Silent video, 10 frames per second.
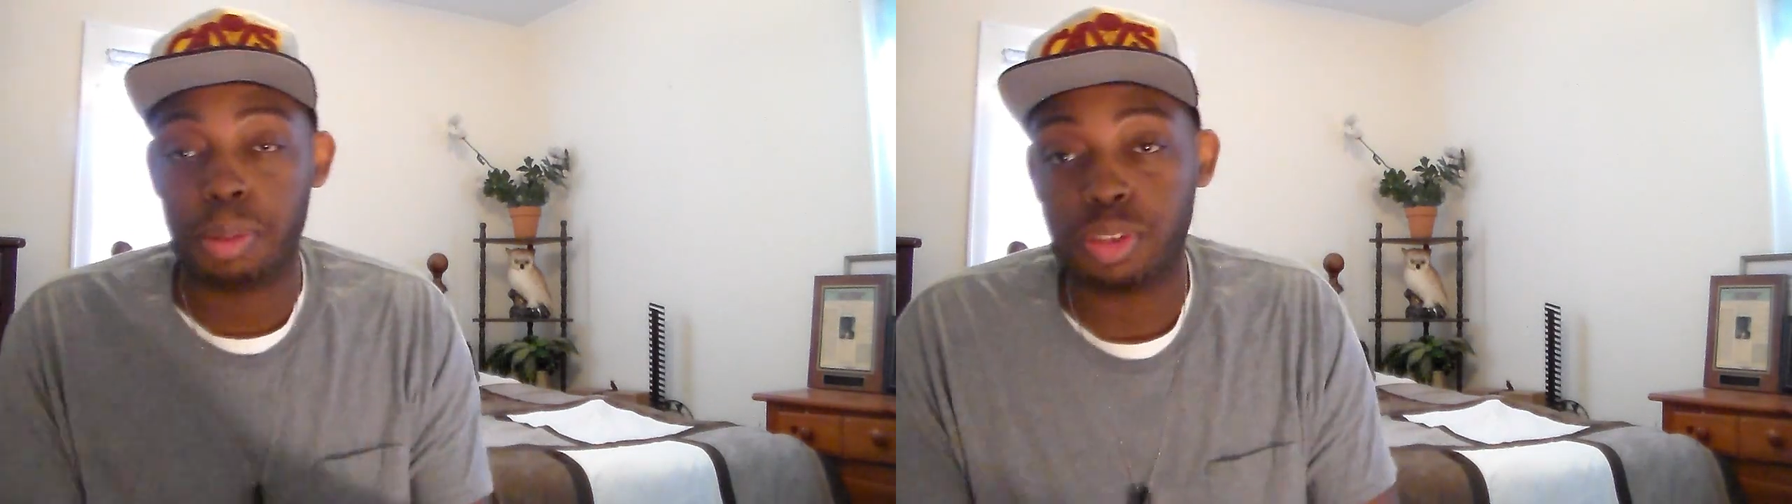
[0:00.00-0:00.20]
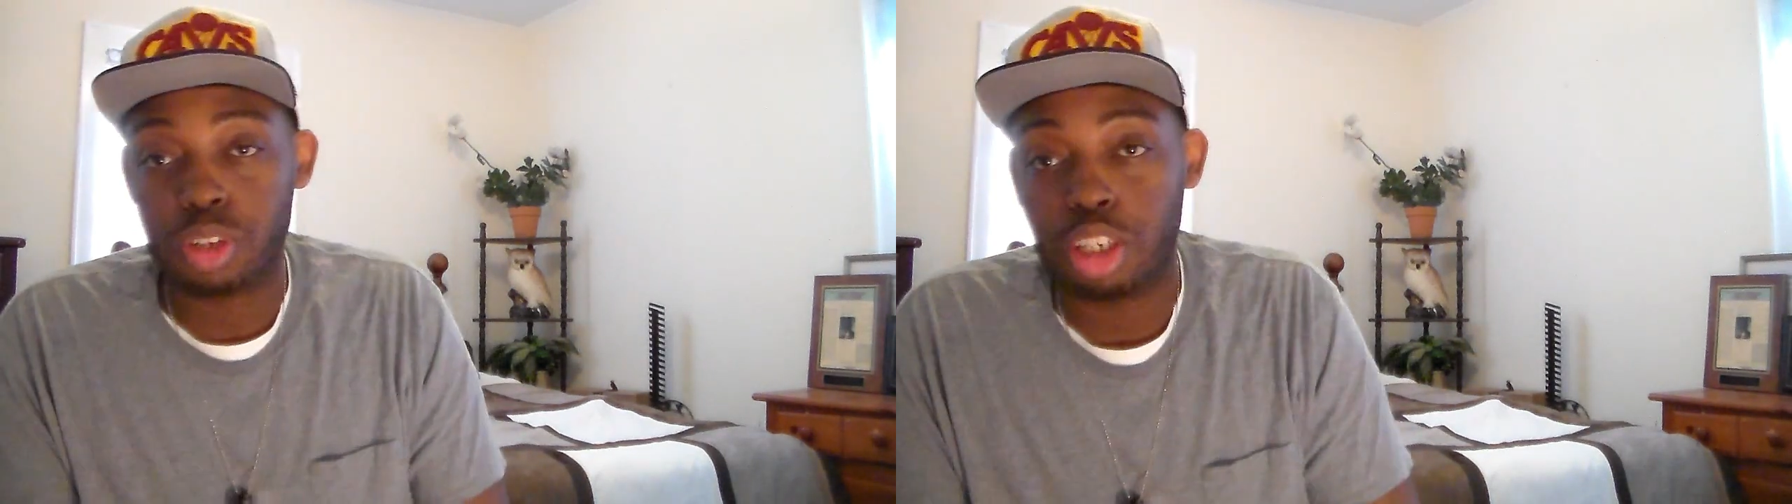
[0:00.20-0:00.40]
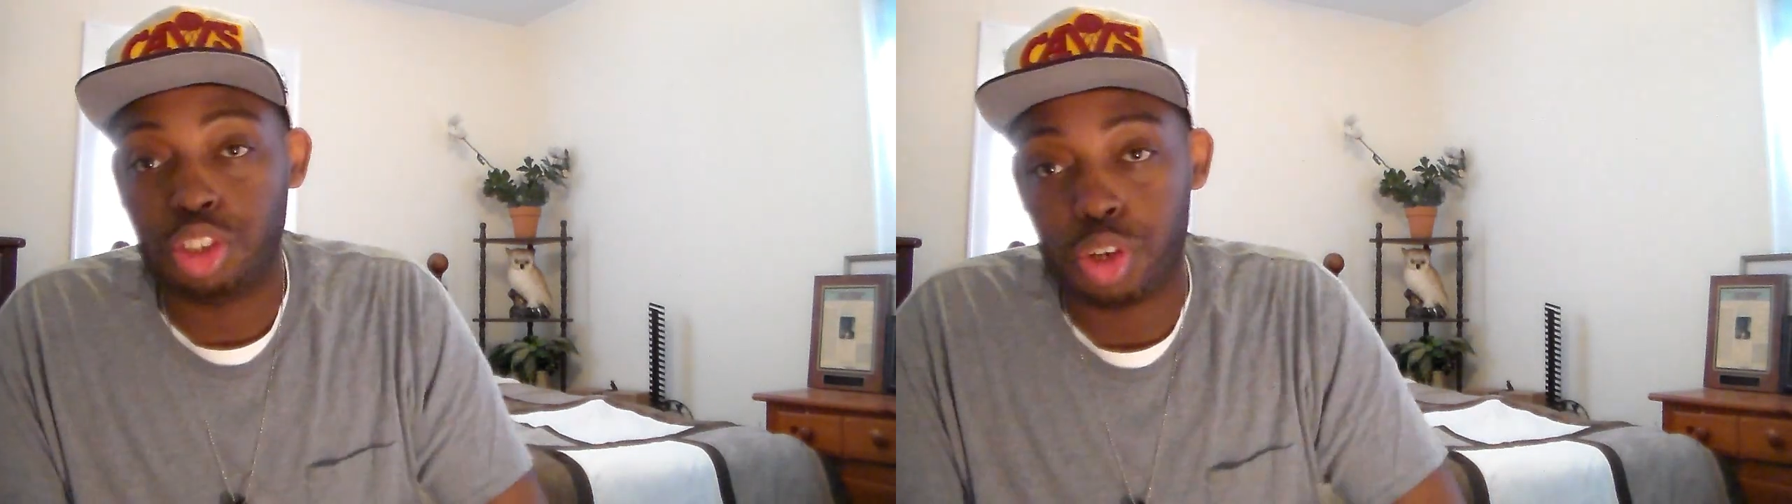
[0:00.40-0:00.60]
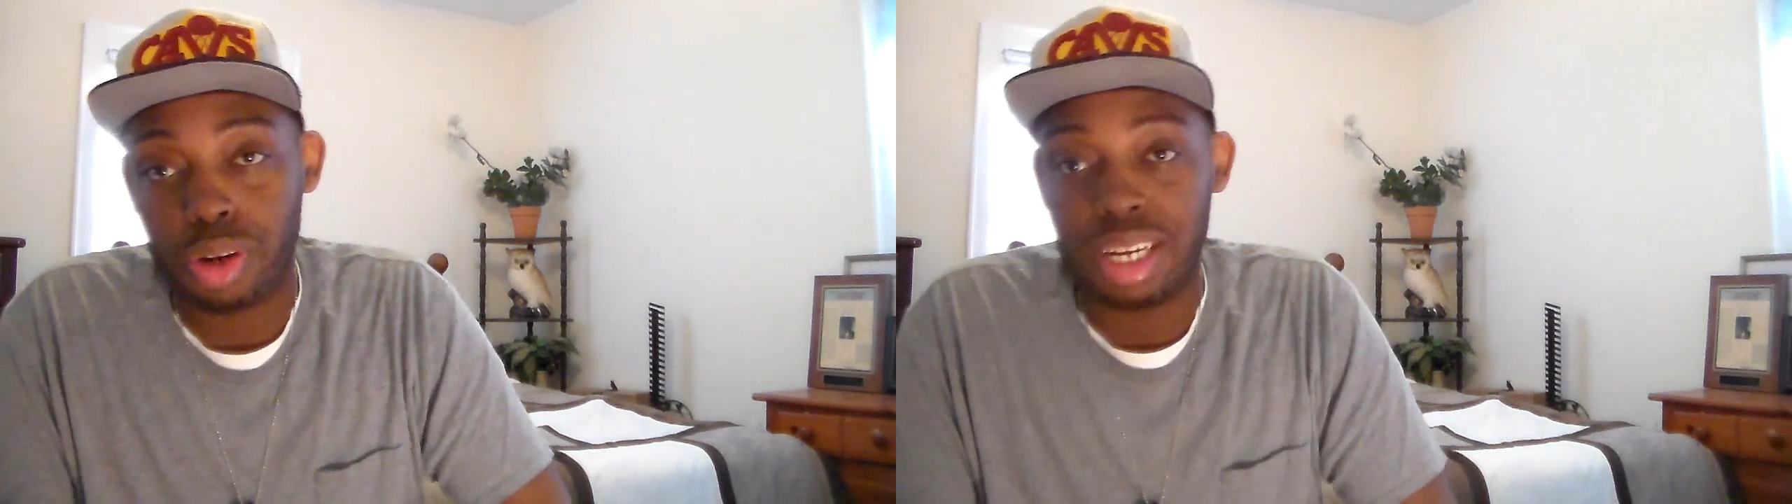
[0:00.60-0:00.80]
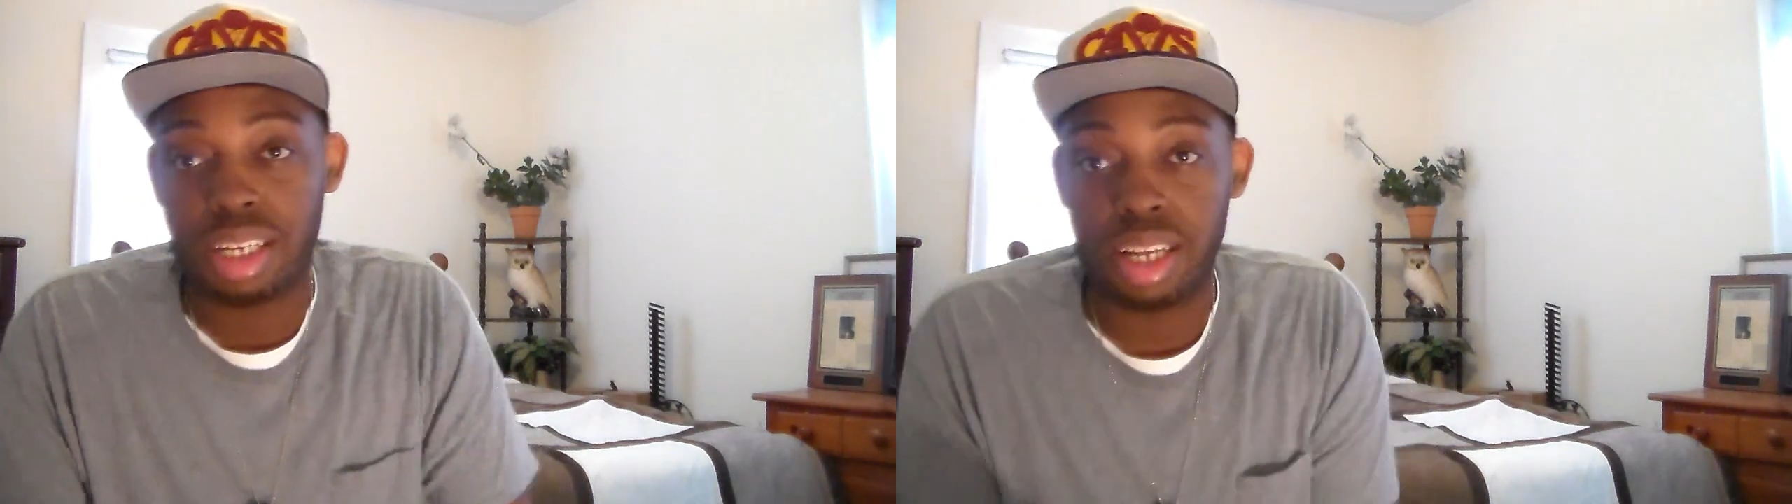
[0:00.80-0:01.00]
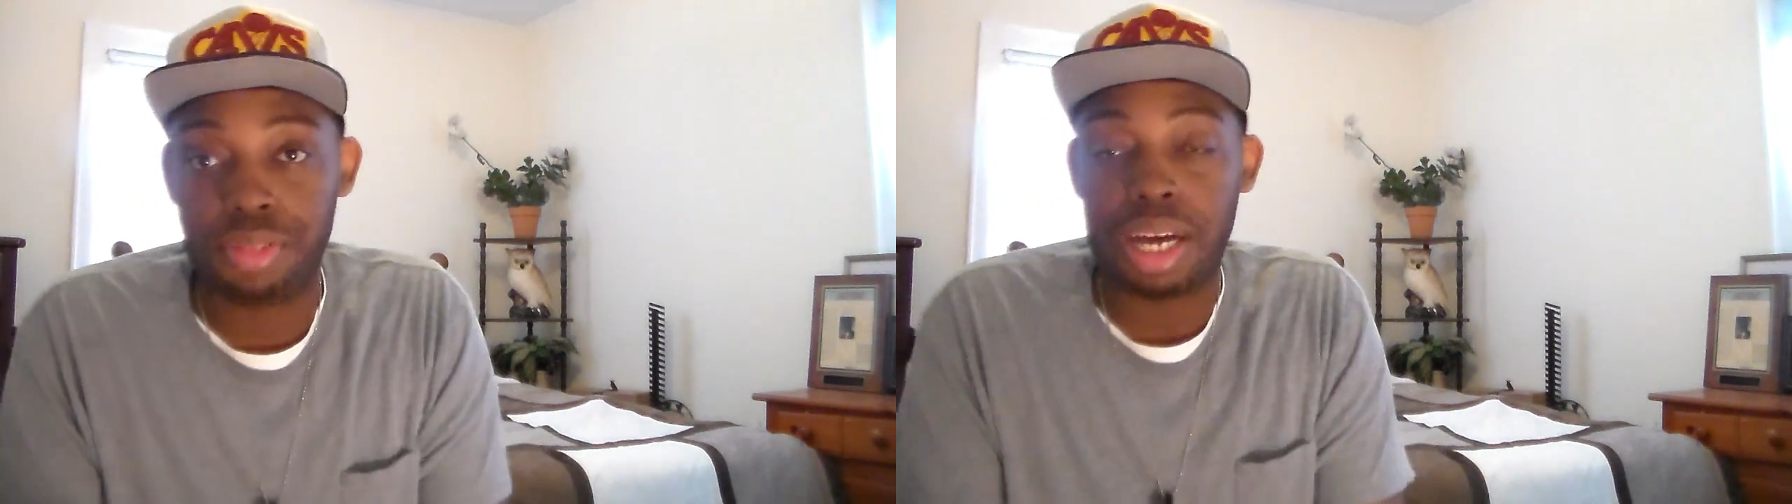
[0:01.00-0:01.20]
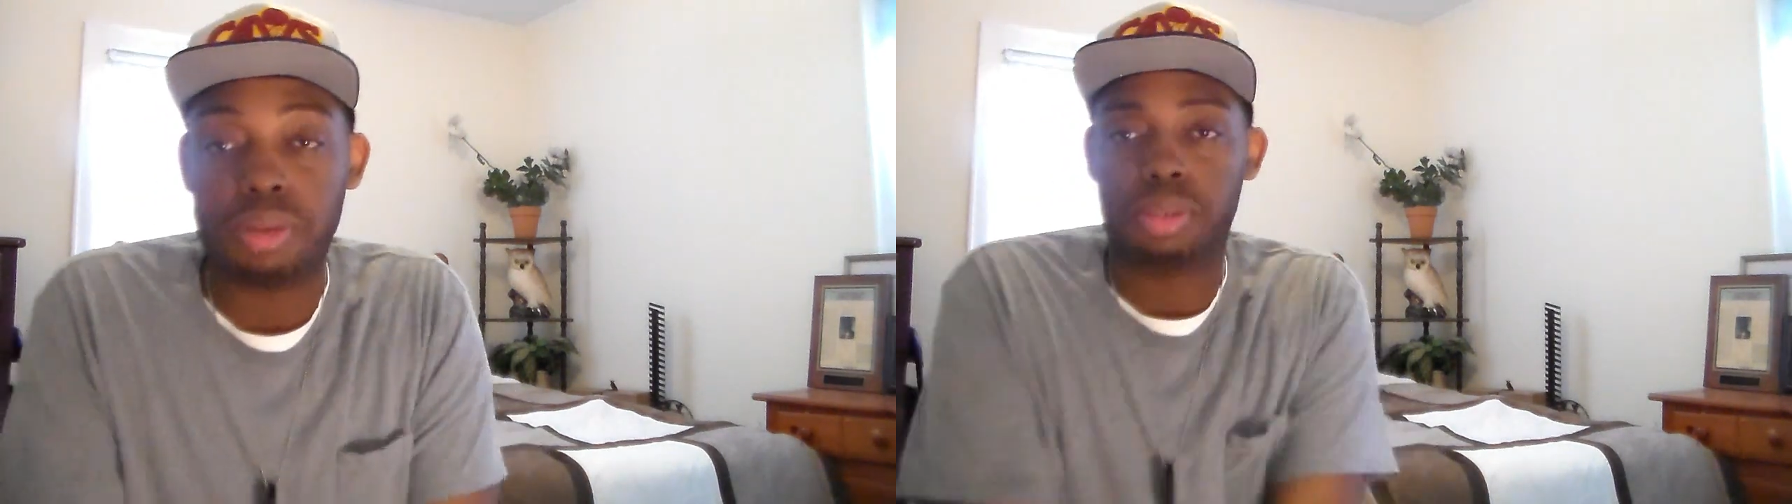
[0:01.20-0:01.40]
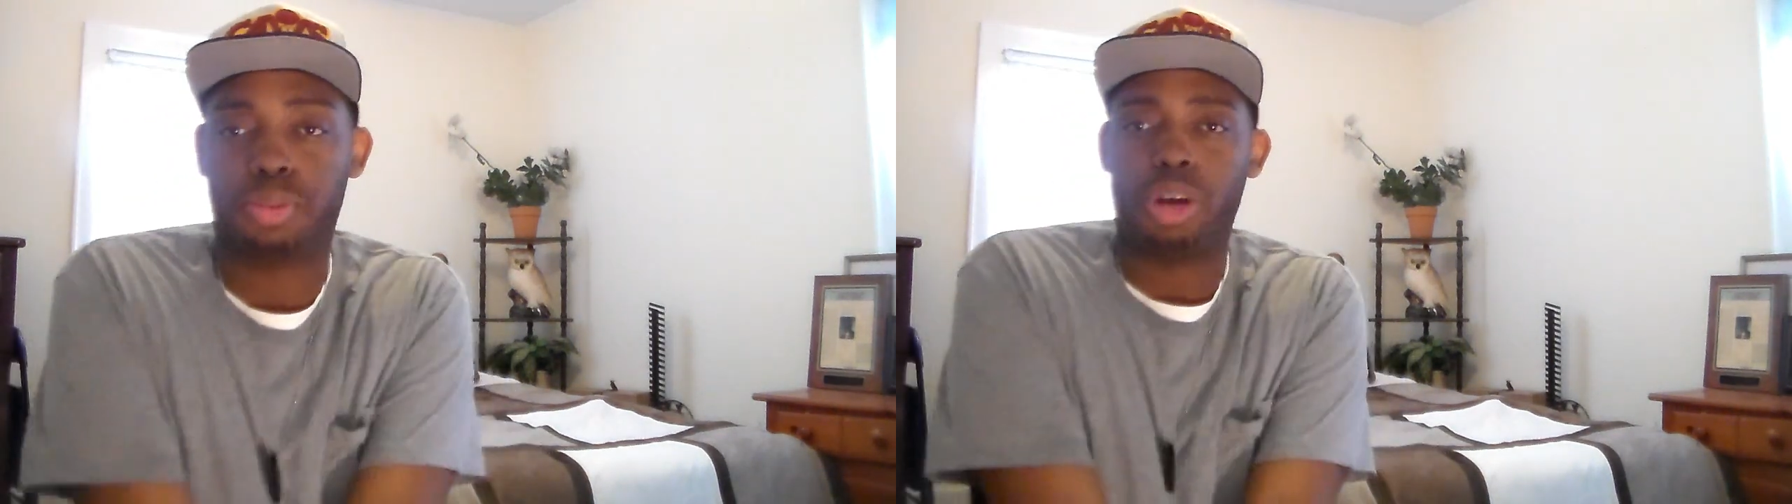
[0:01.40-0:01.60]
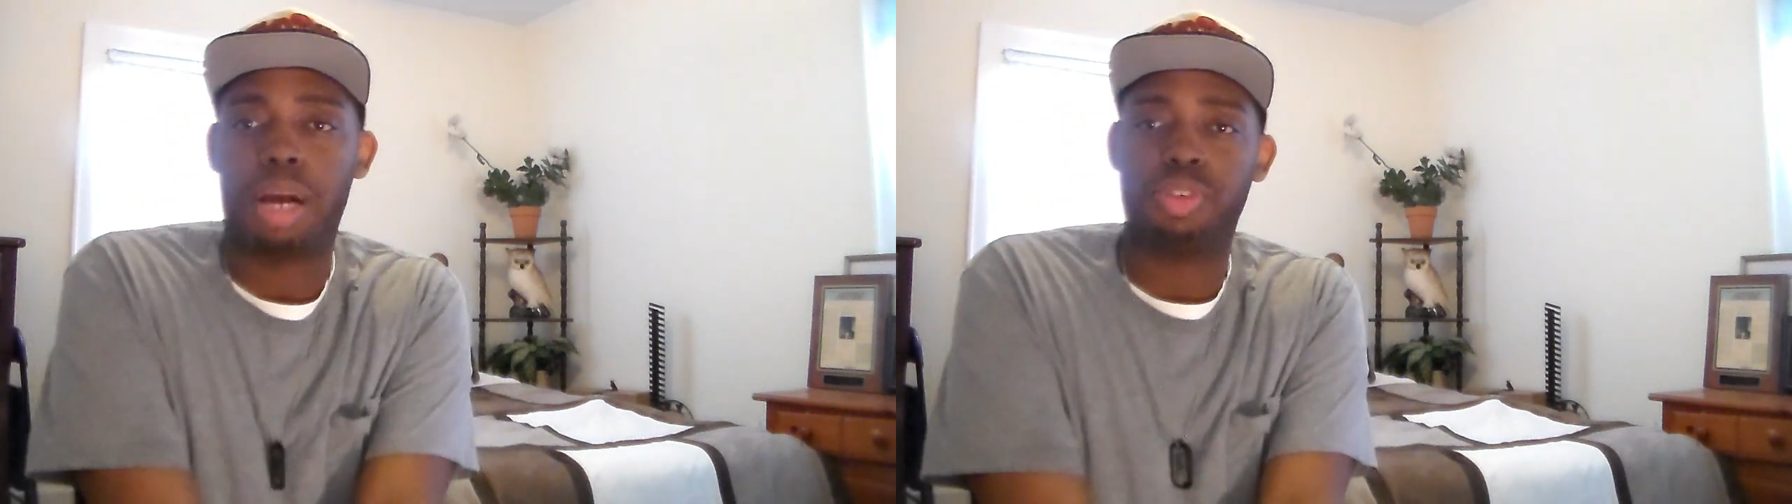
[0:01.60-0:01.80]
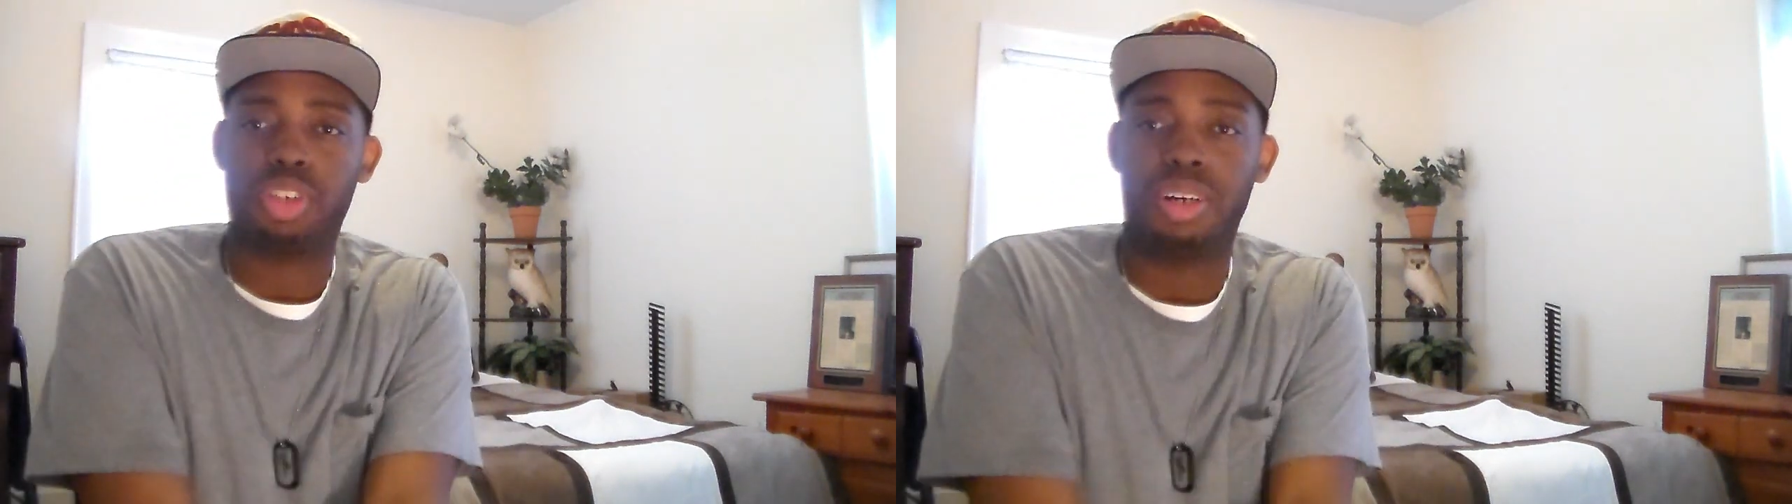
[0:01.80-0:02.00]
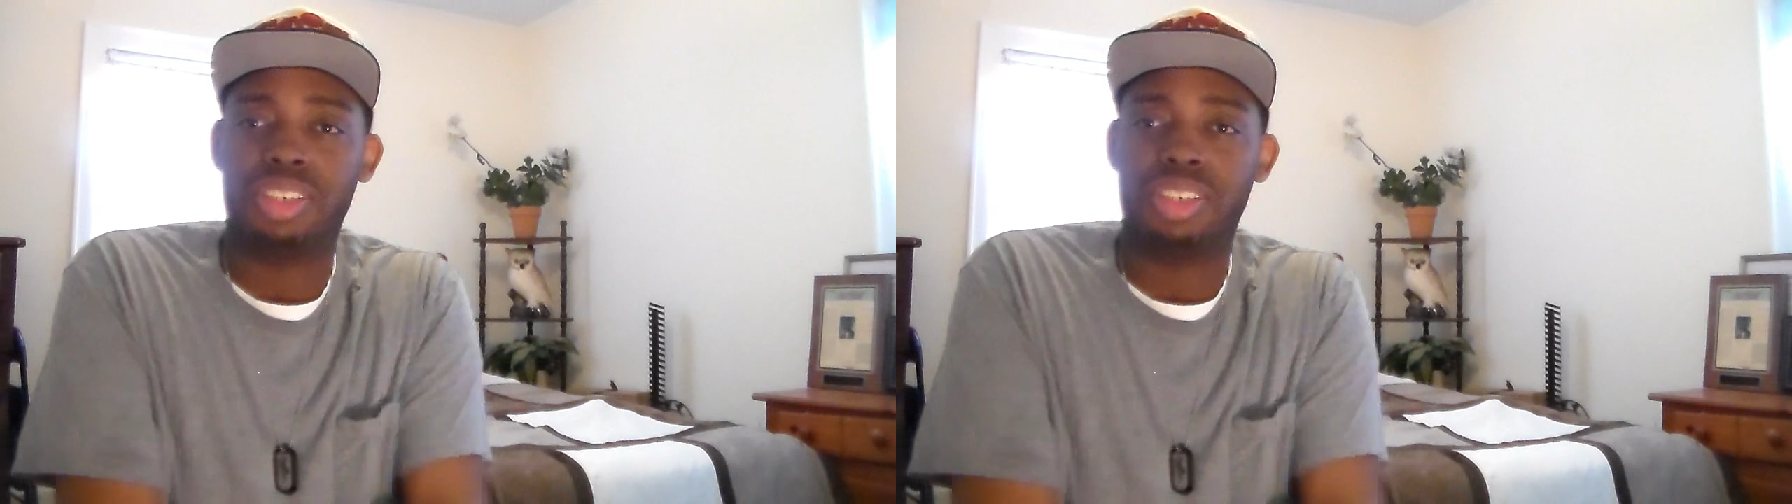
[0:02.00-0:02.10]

Help us on our journey to ten thousand subscribers,